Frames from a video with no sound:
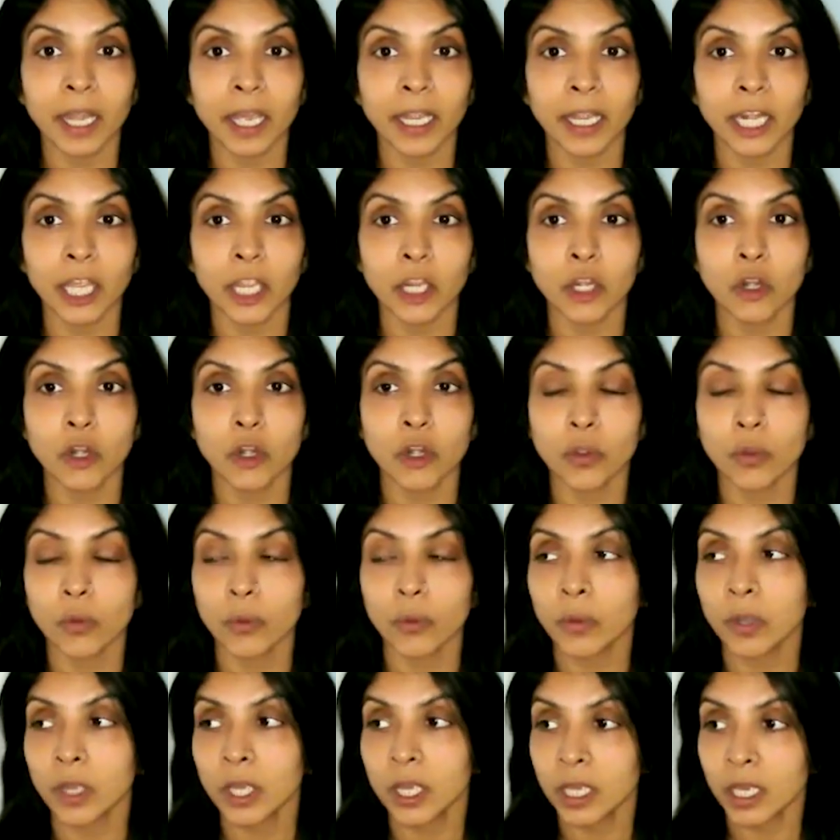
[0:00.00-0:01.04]
I
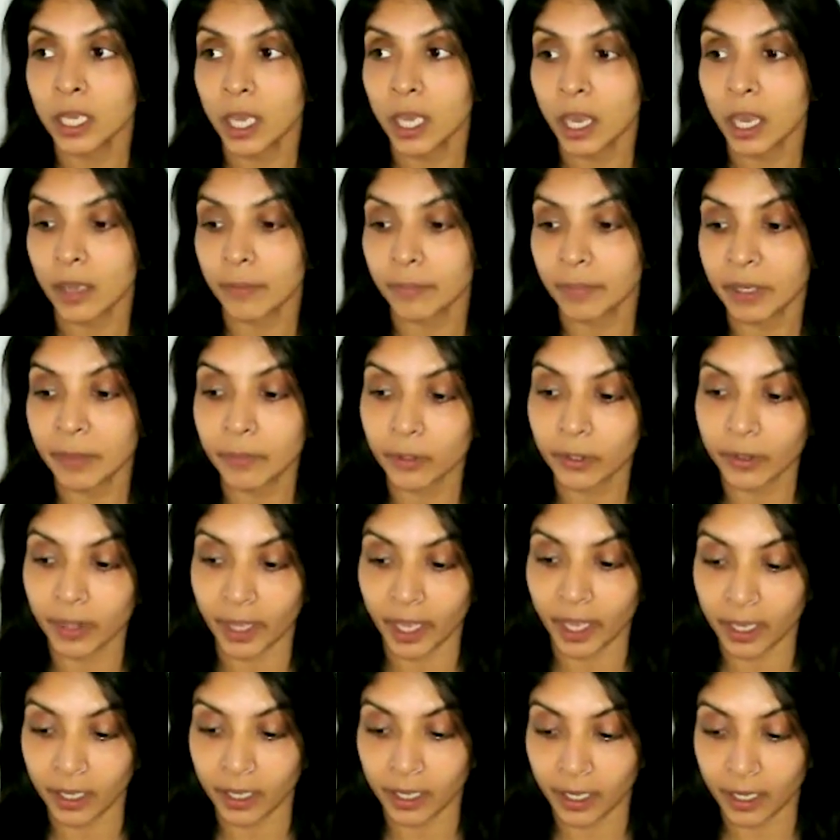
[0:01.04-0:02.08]
know people
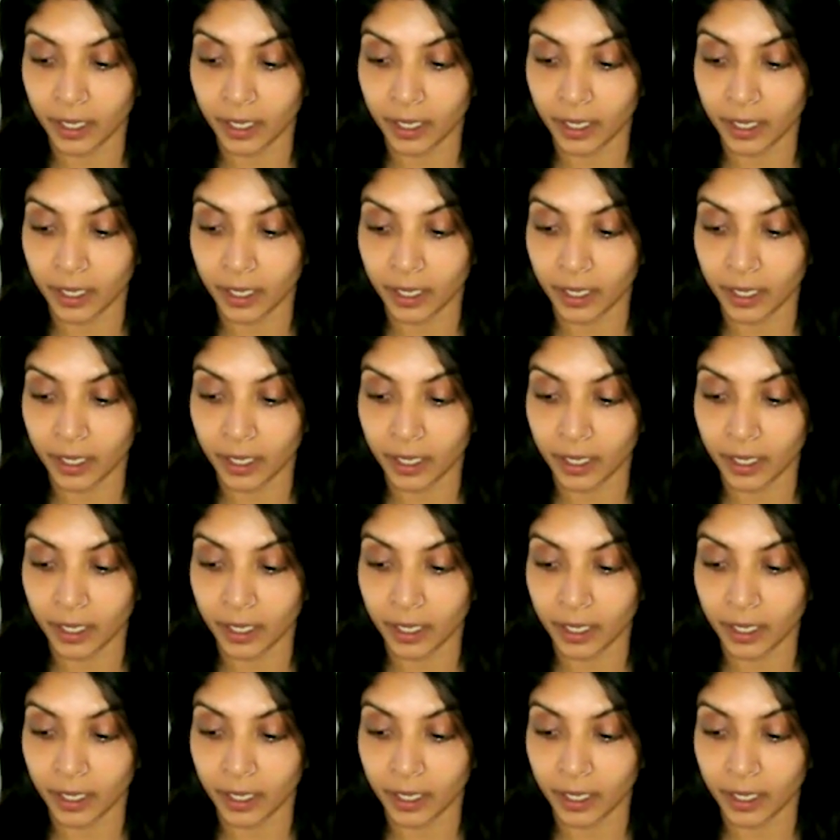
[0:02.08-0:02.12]
that